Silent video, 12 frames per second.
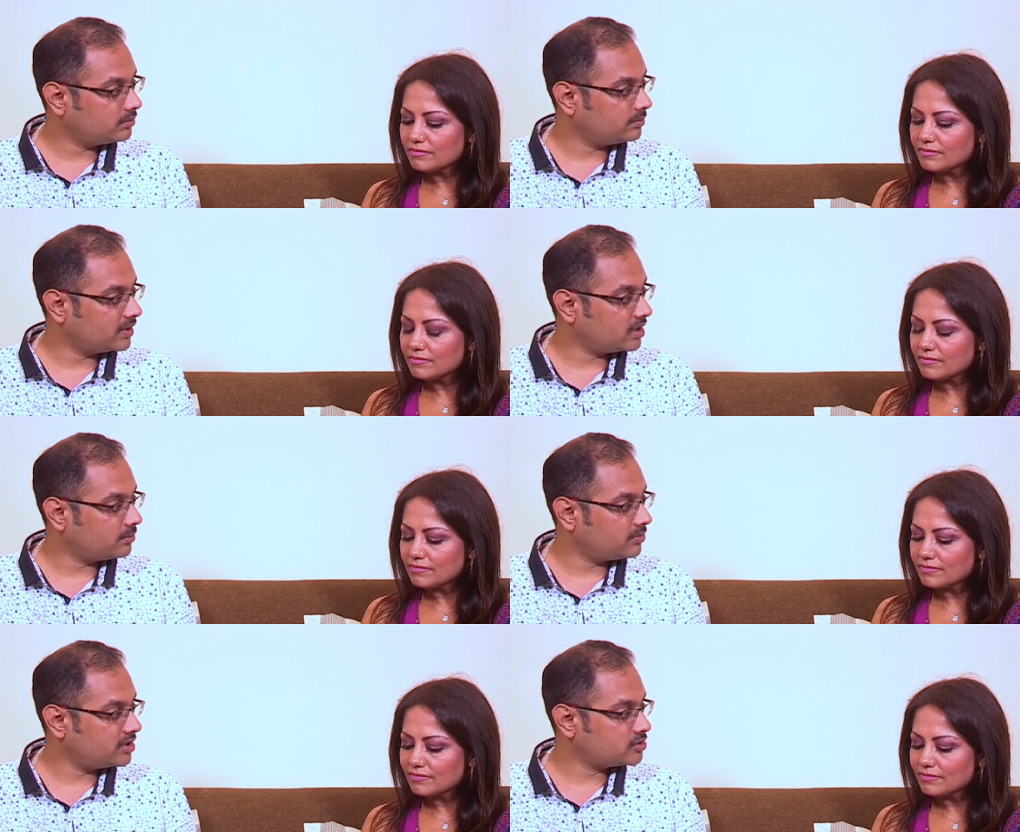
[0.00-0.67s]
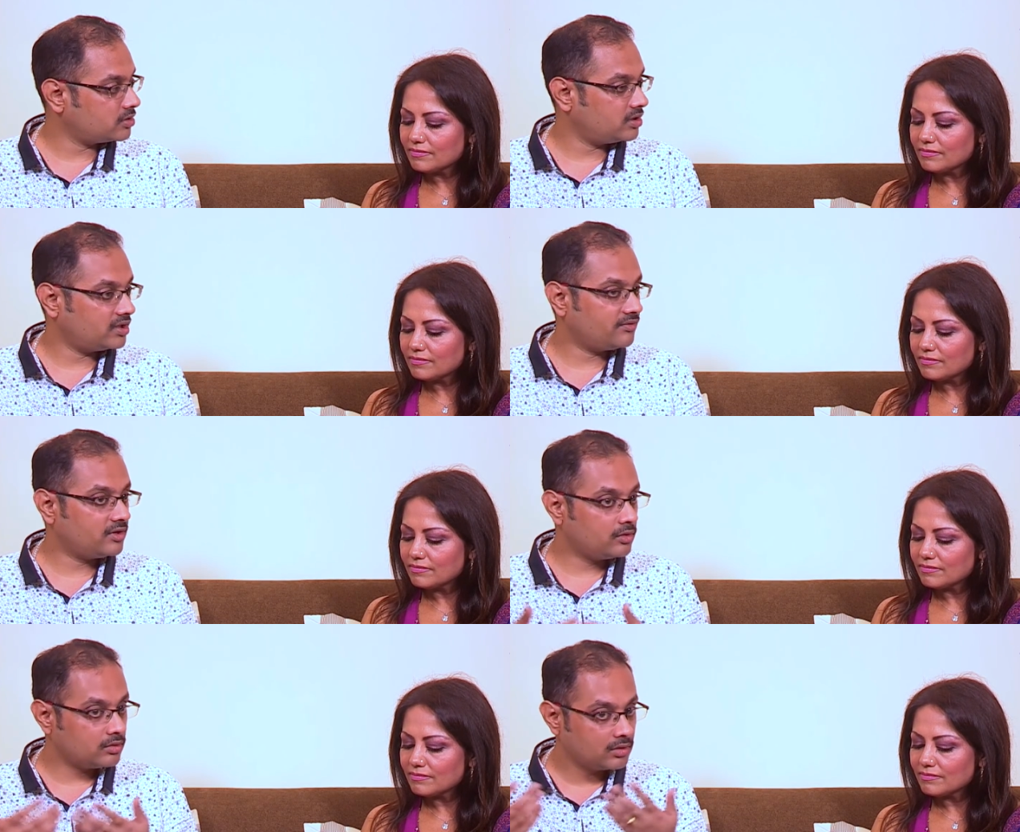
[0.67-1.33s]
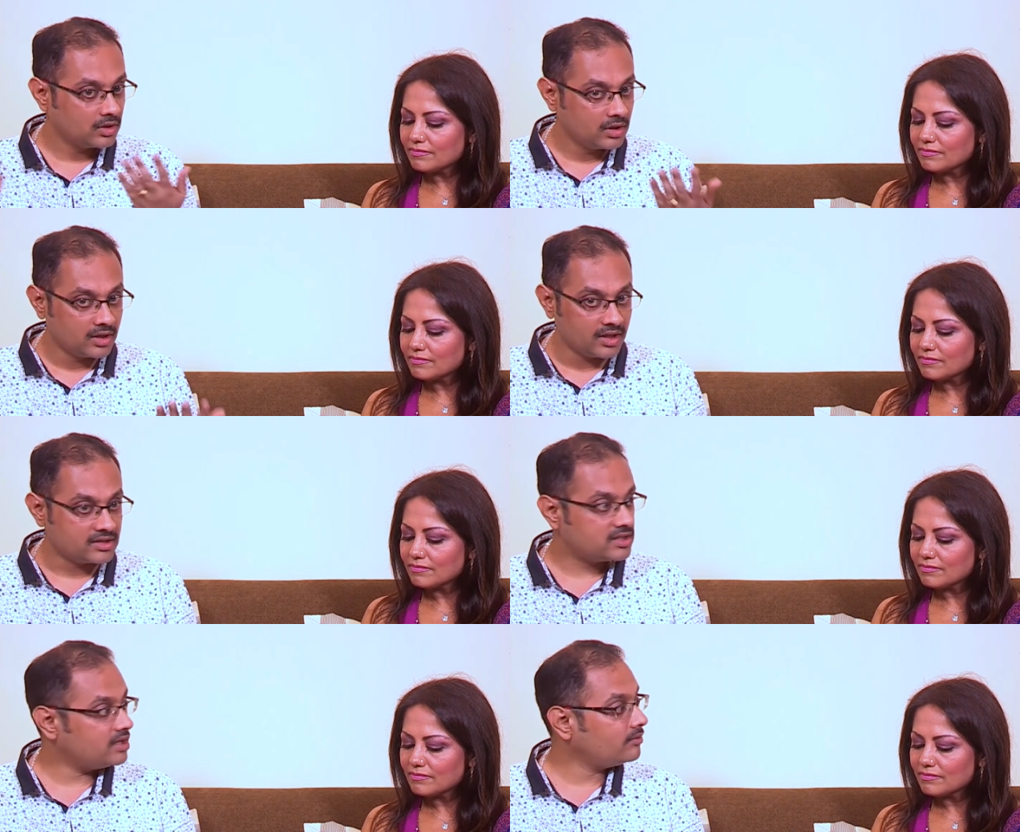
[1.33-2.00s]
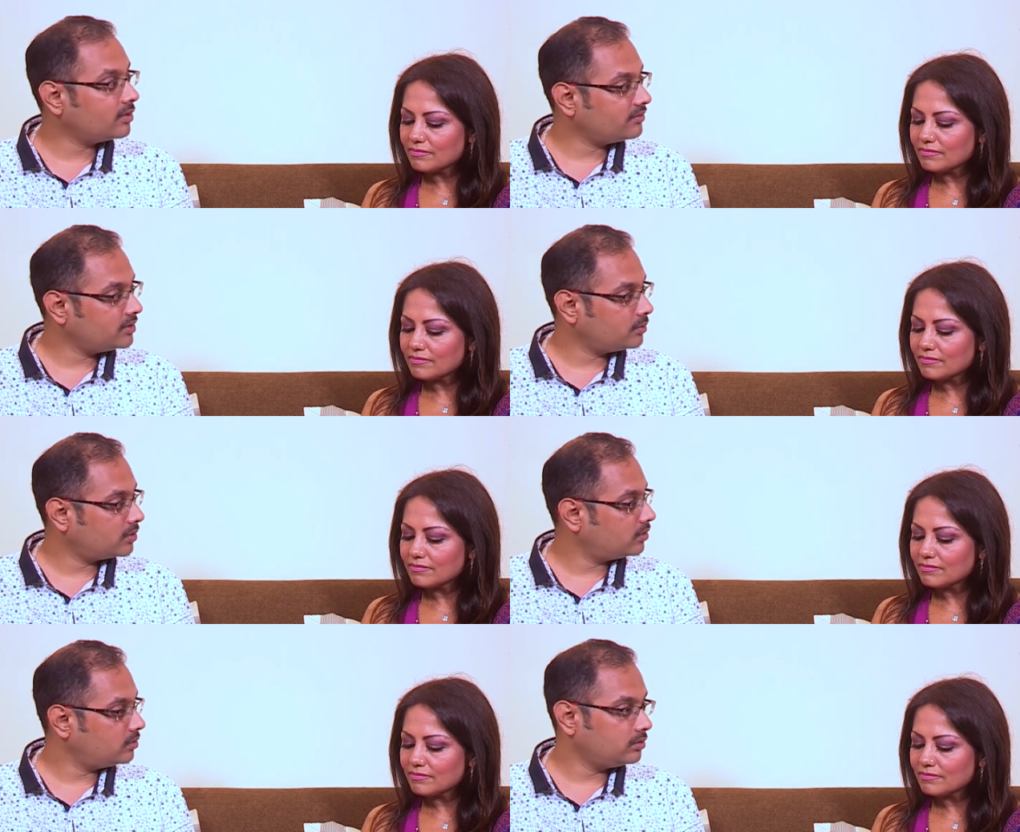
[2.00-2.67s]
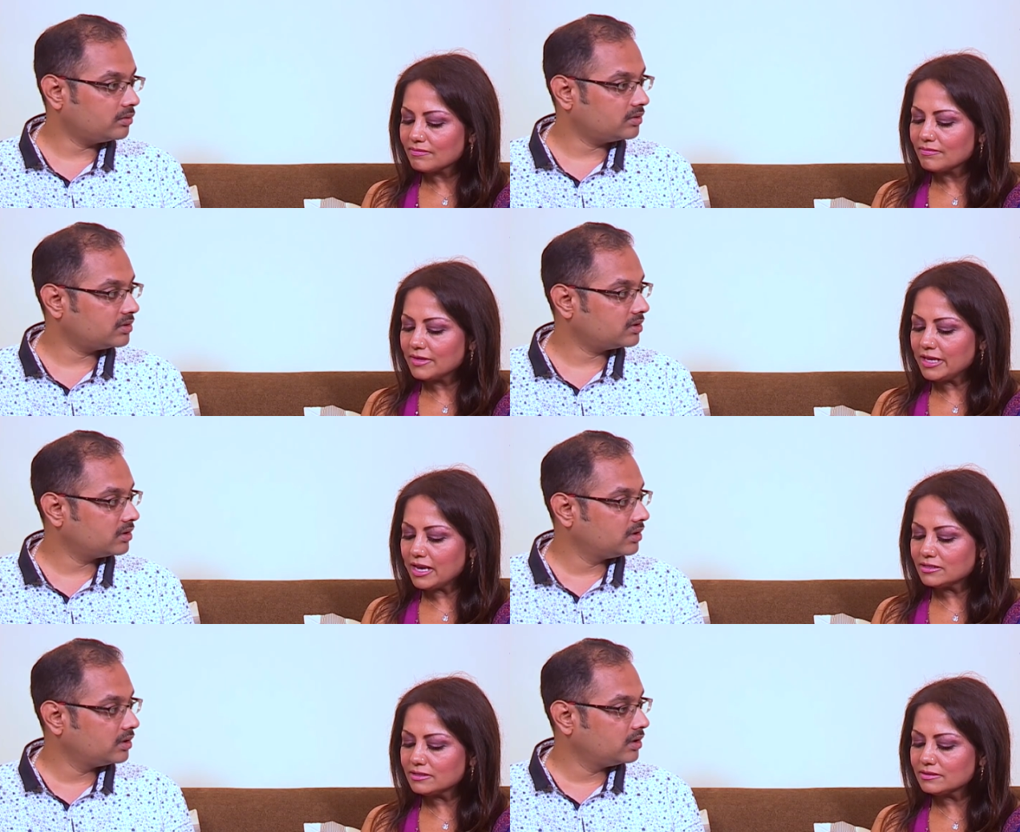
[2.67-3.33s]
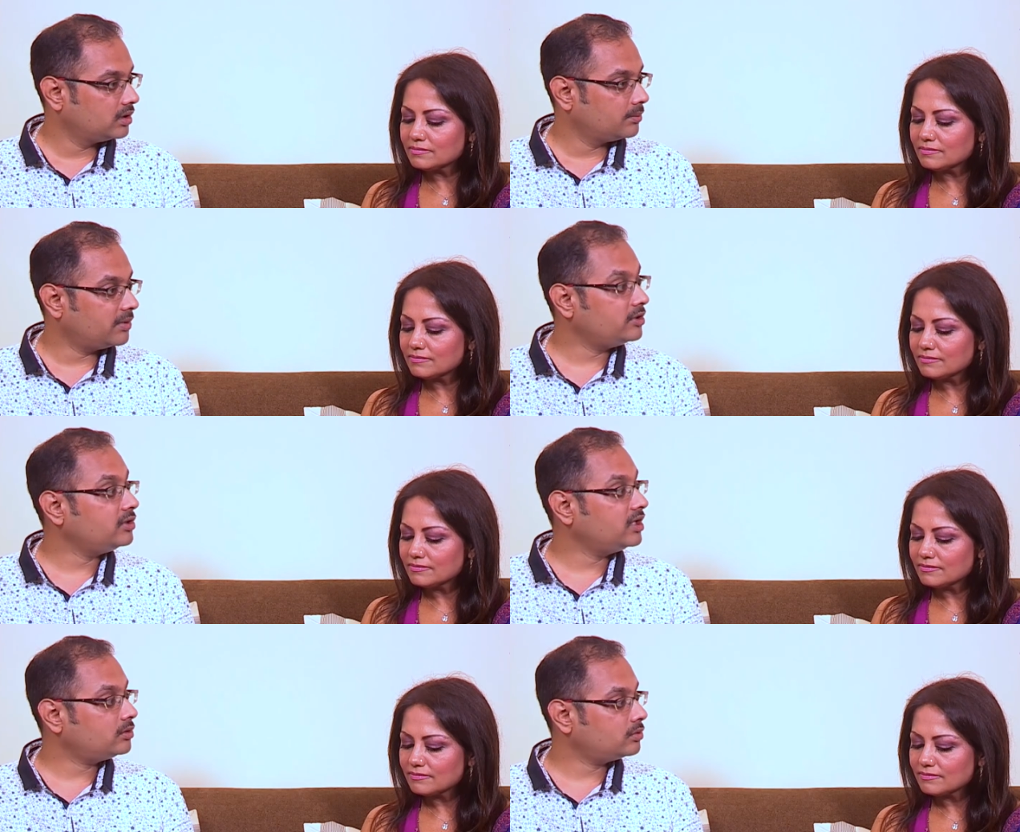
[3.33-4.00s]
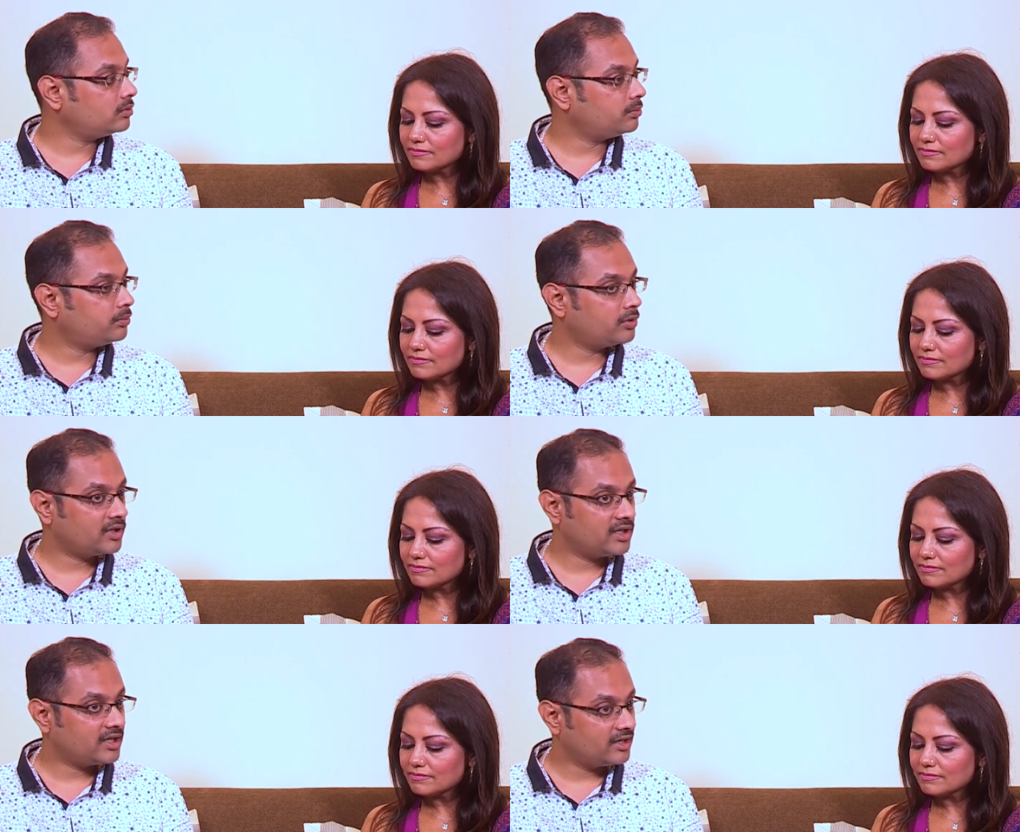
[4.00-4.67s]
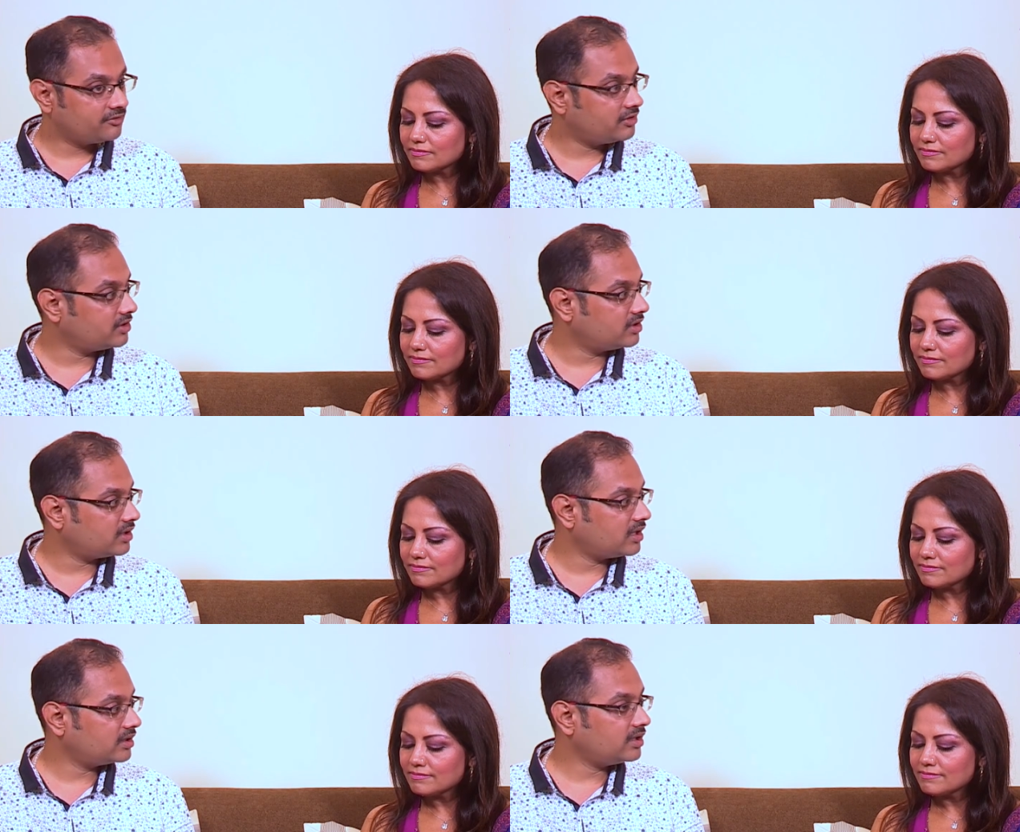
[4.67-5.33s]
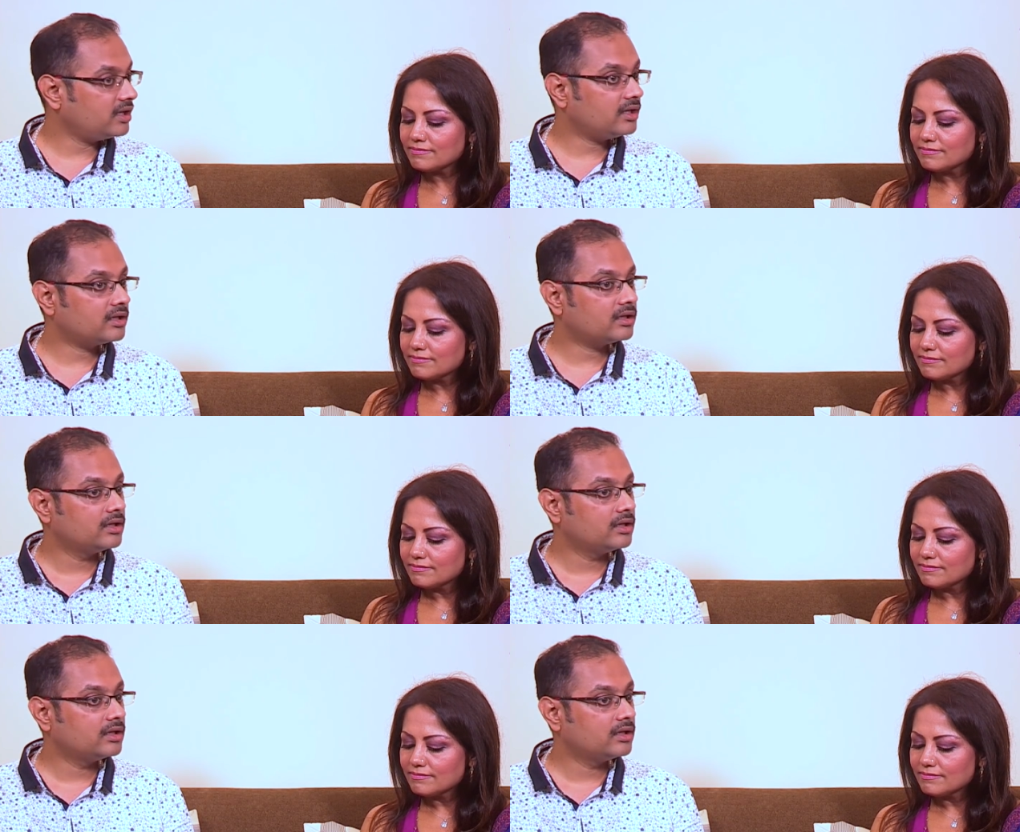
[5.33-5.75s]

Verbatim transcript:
Speaker 1: become rich, or you're never going to achieve whatever you want to do.
Speaker 2: Yes.
Speaker 1: But you need to put in an effort. I think